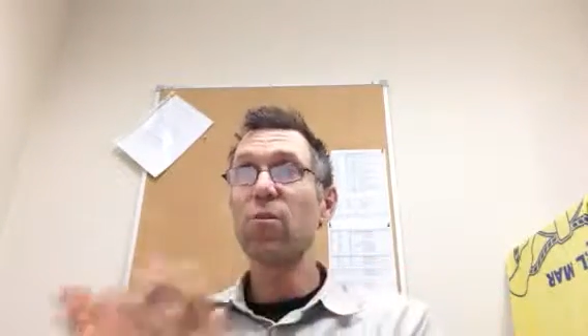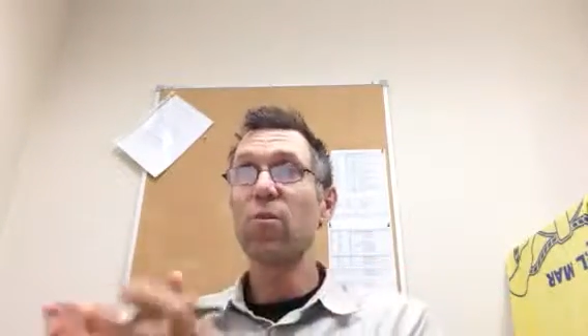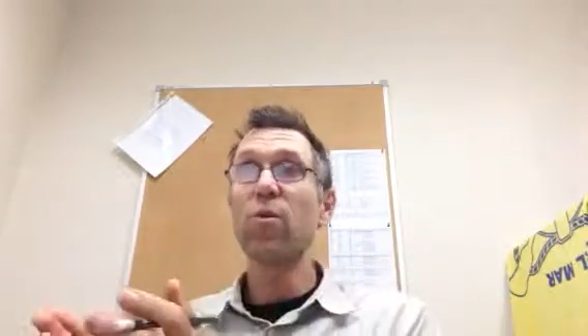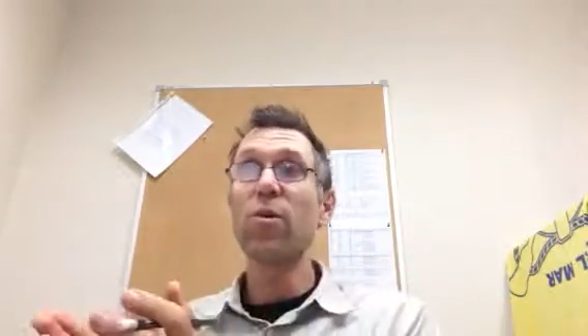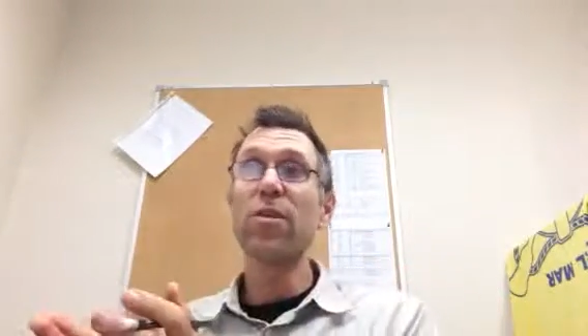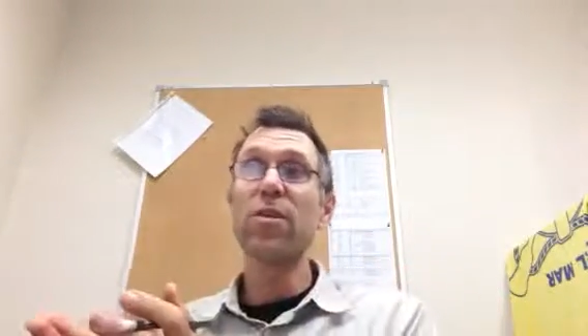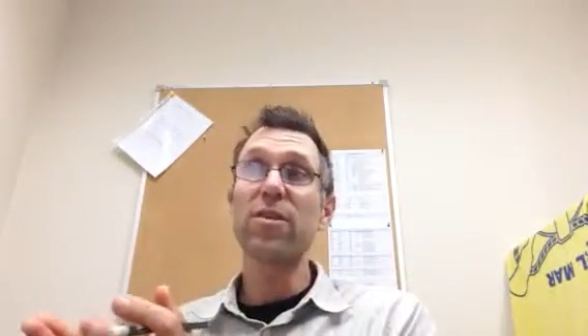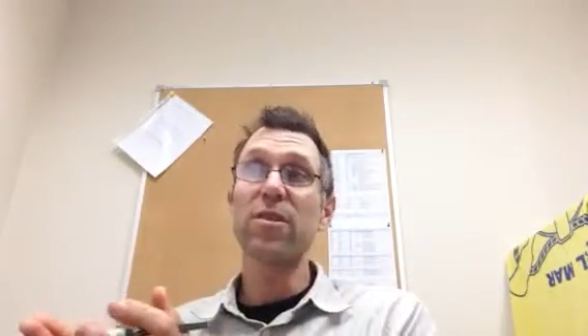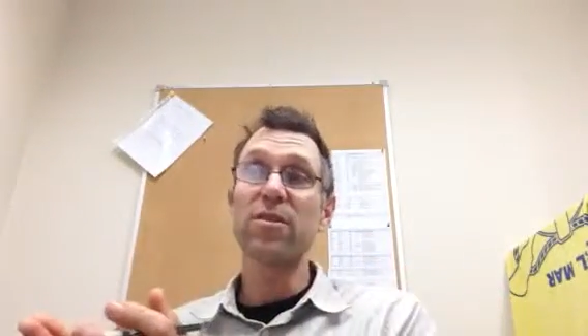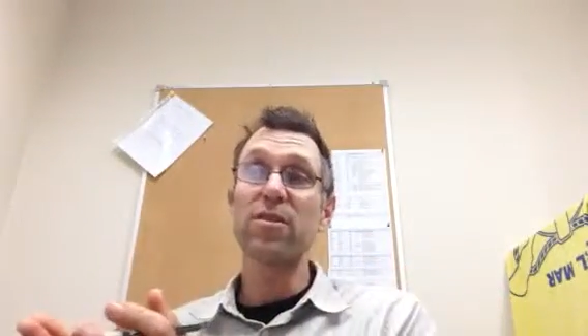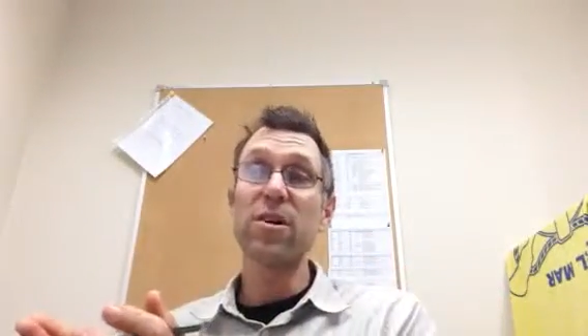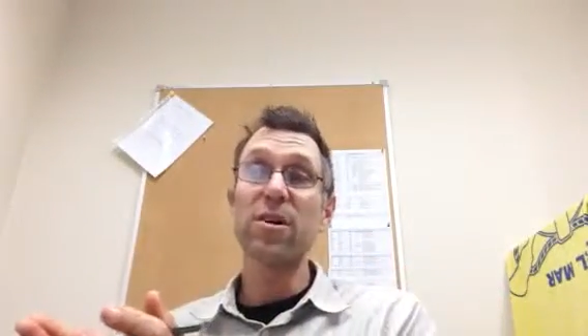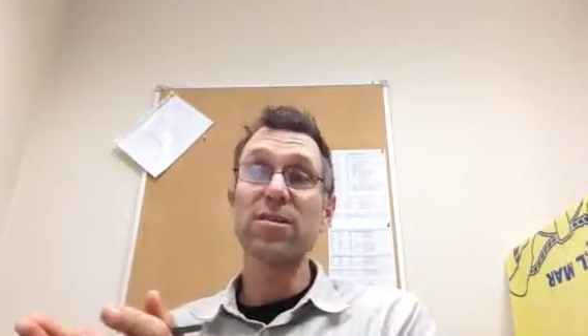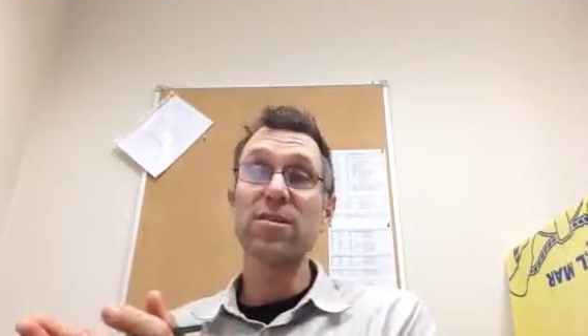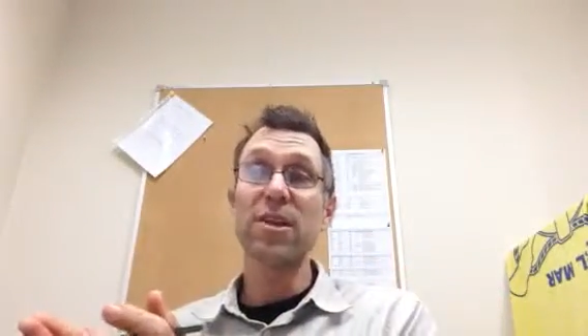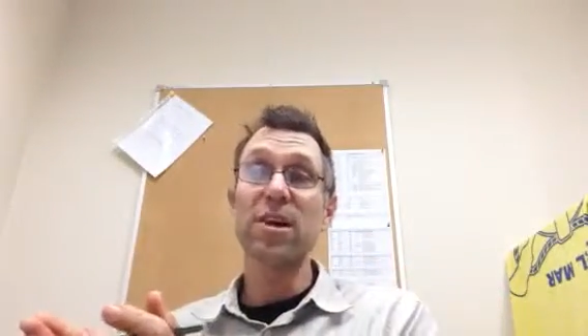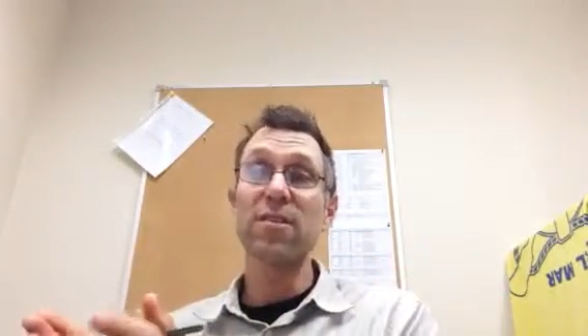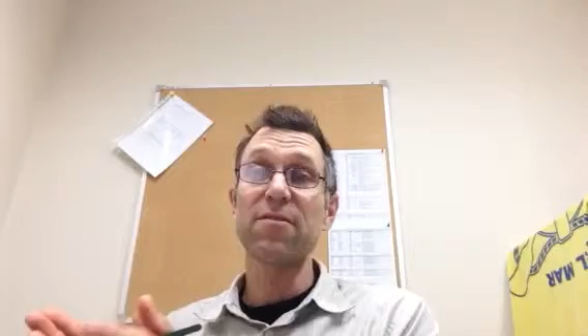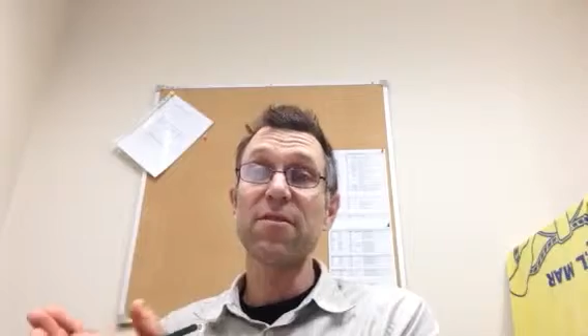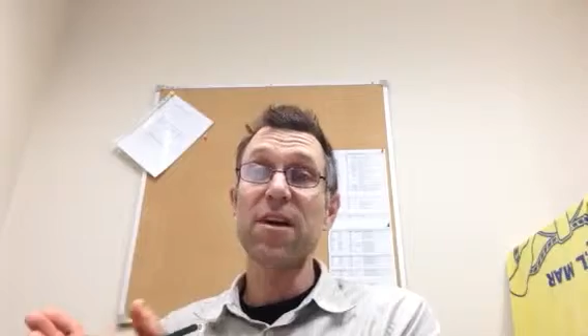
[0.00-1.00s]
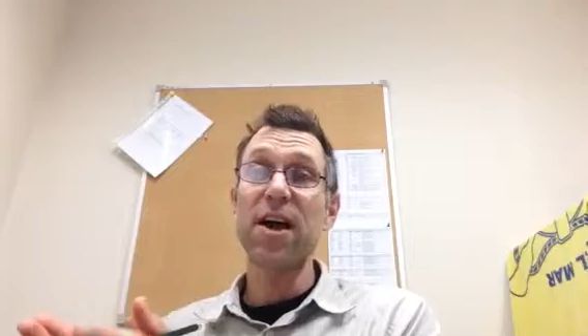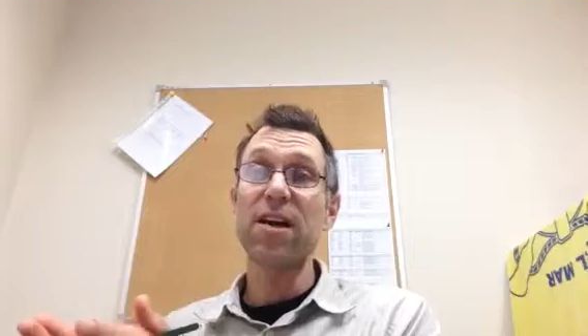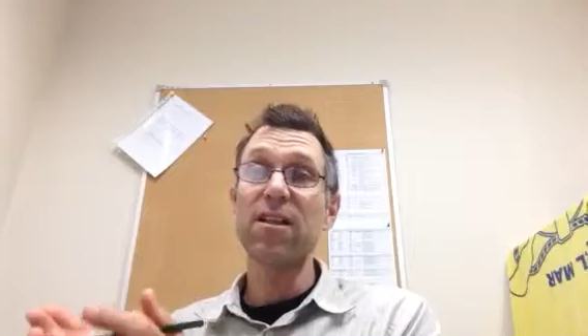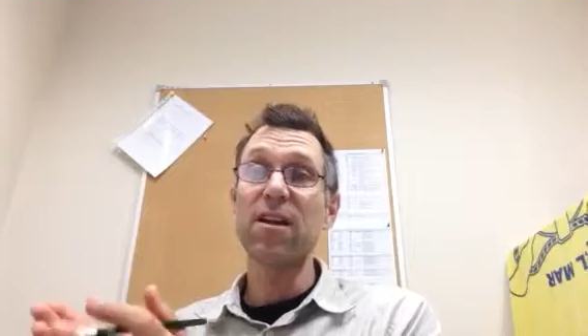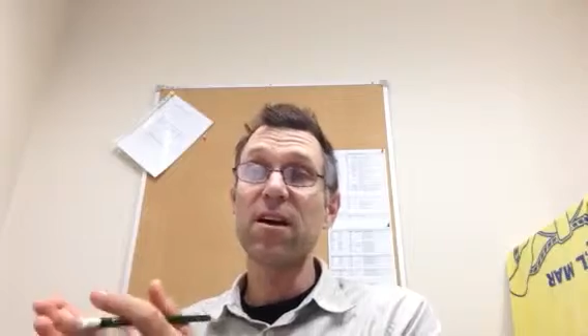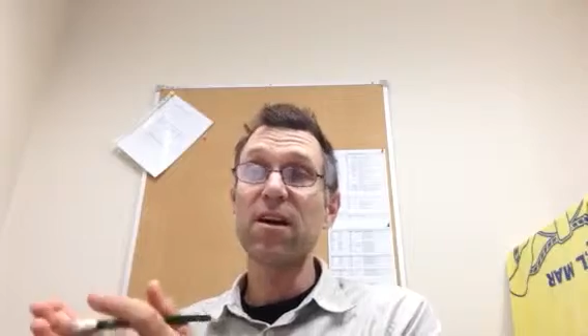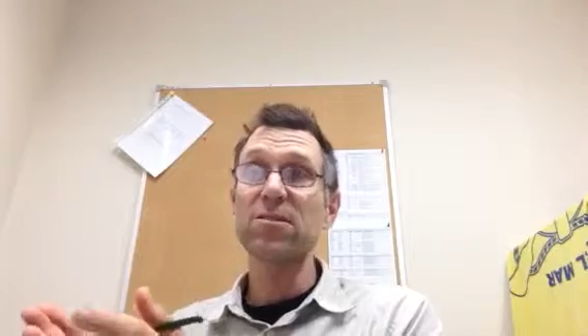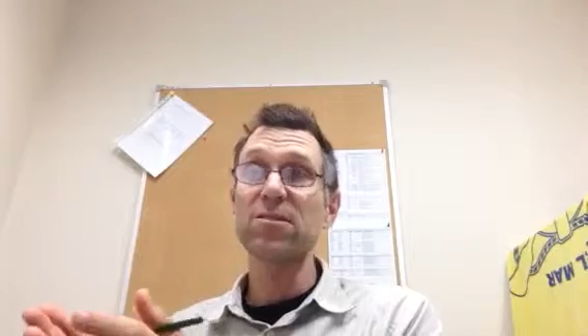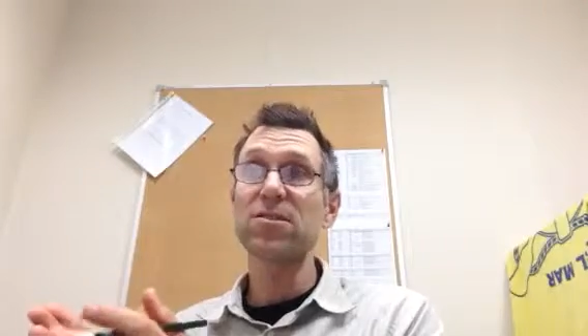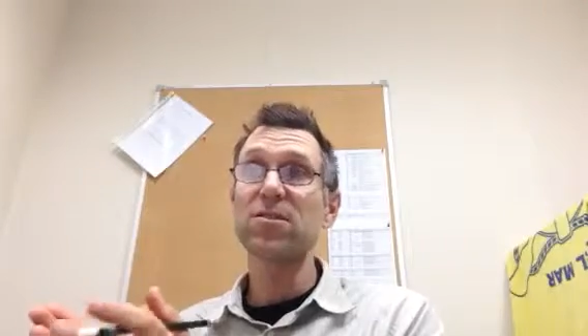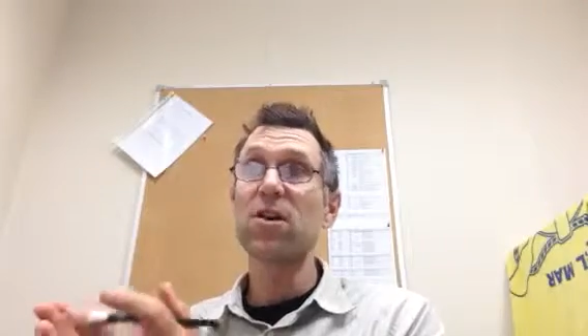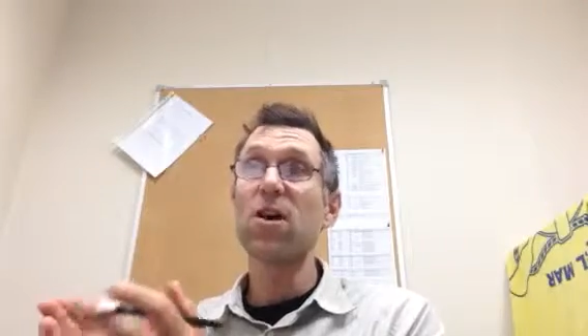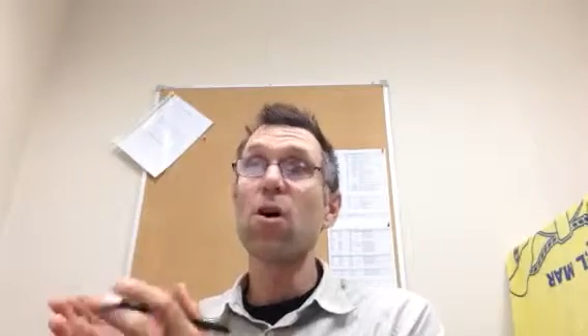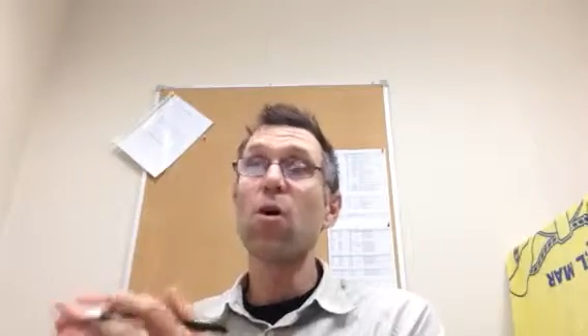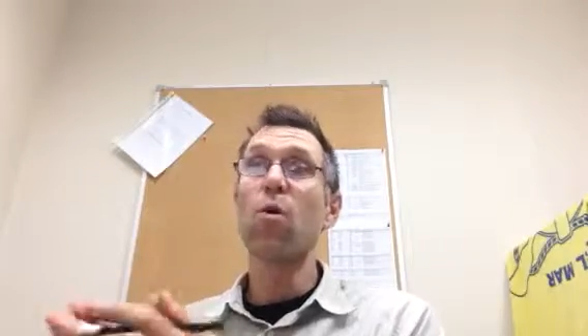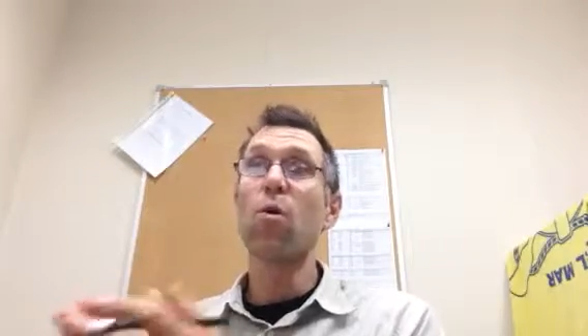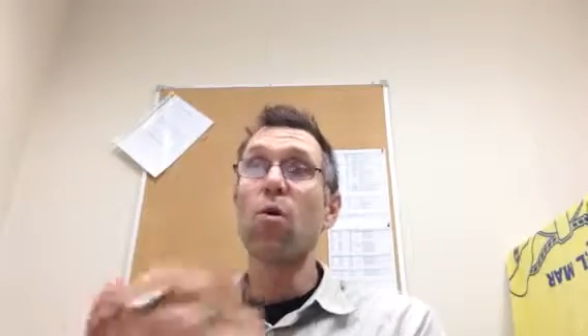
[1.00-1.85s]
with the Dark Side of Fat Loss